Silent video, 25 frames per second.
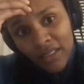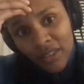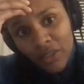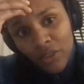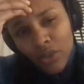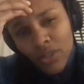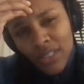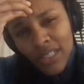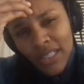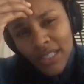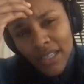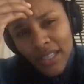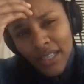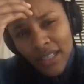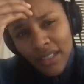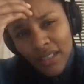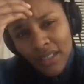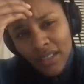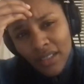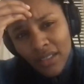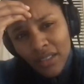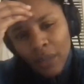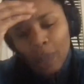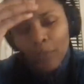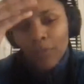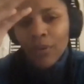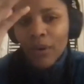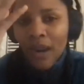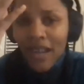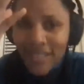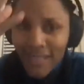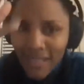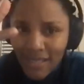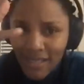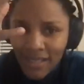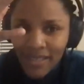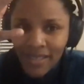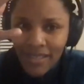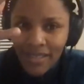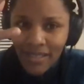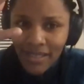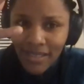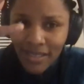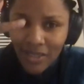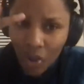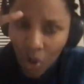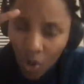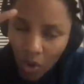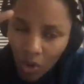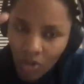You see, the process
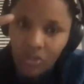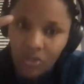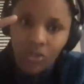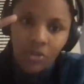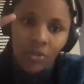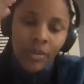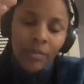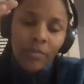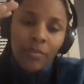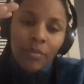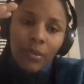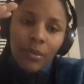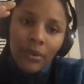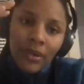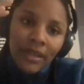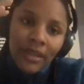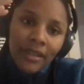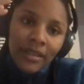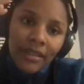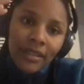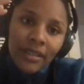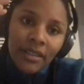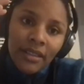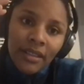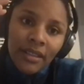is also important.